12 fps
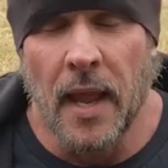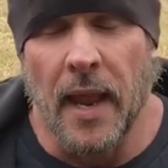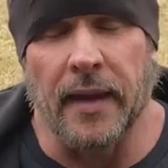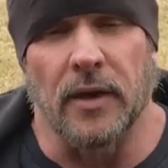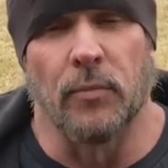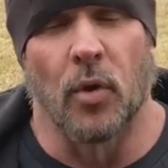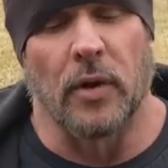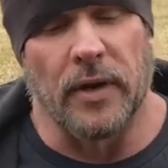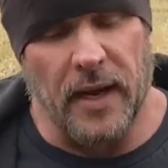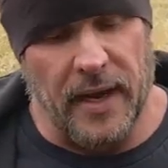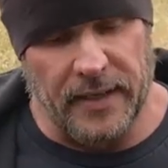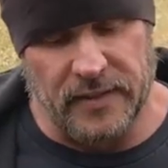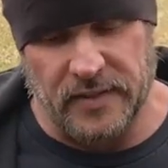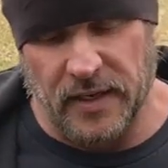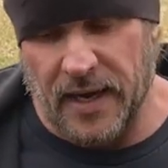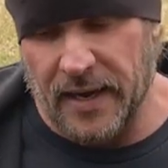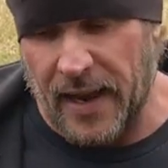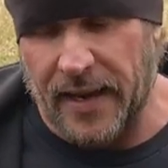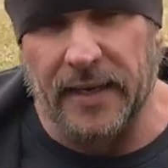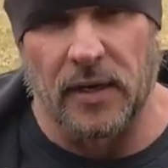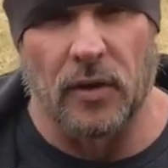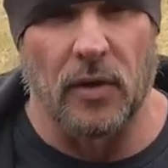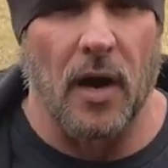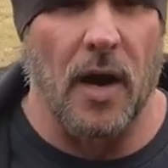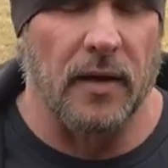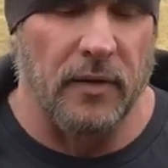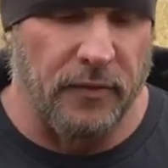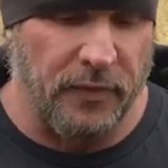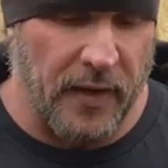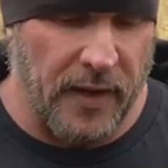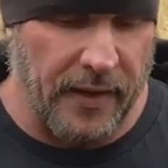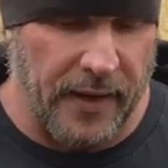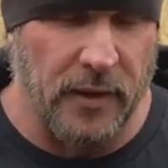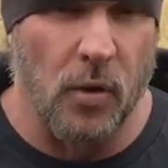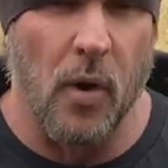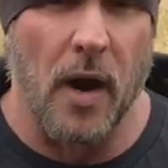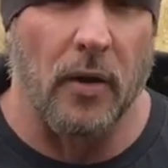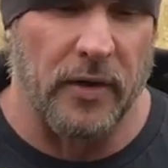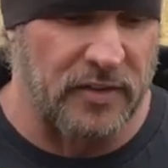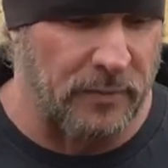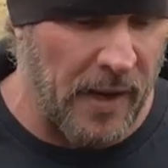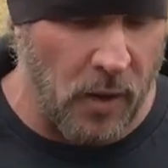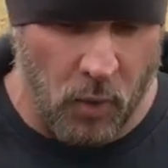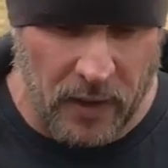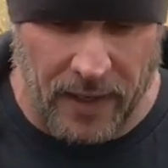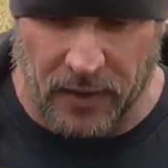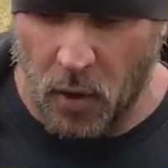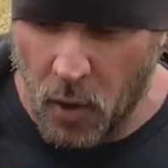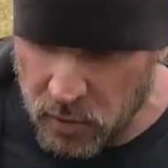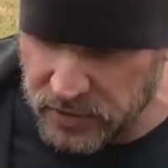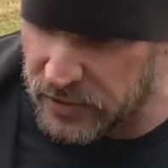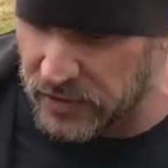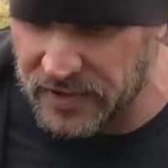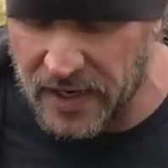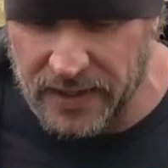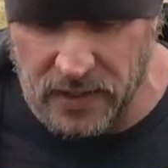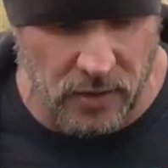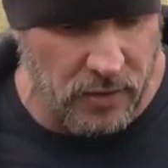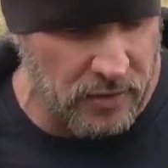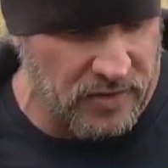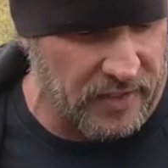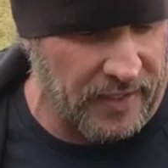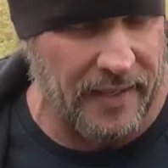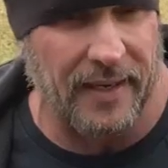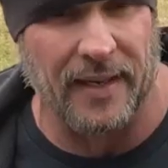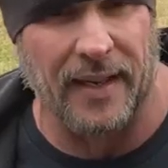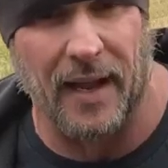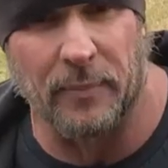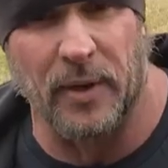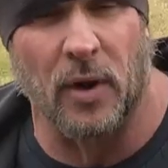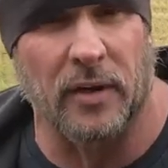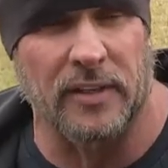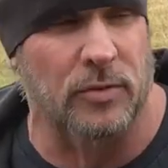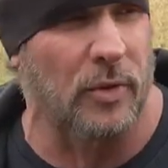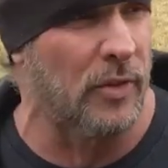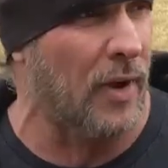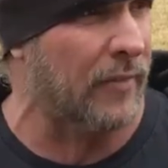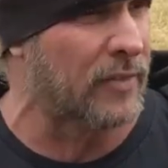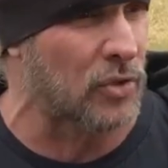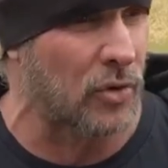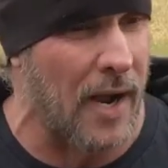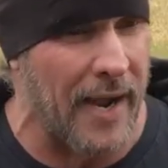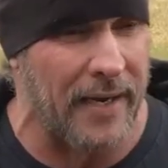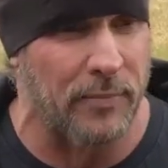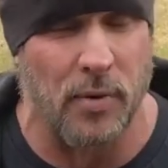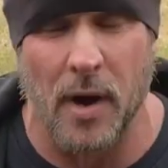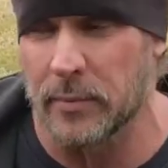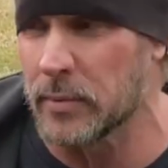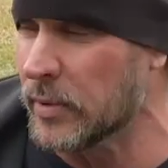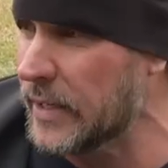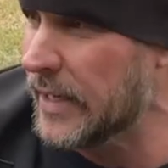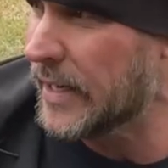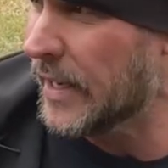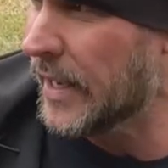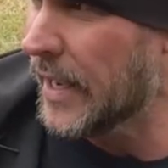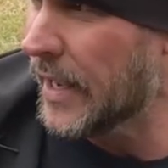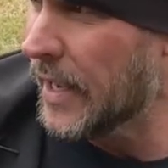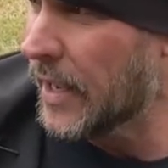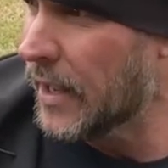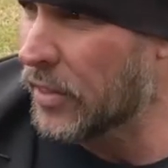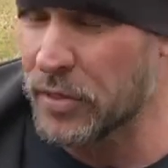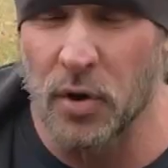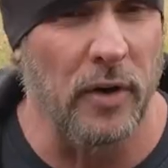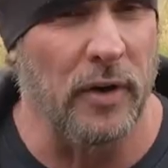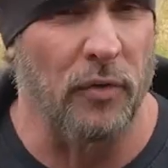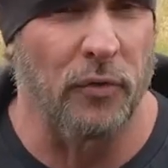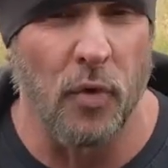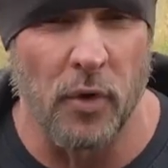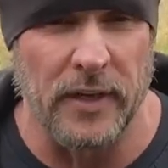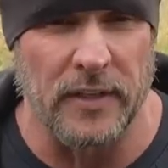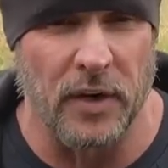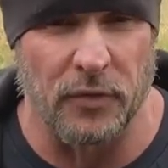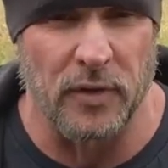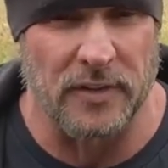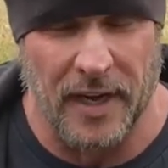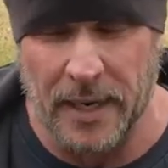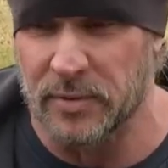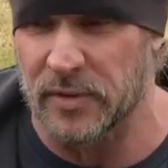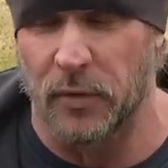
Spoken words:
Hey, good morning, guys. I get a lot of inquiries about what kind of holsters I use, and I'll be honest with you, I've tried probably 30 or 40 different types of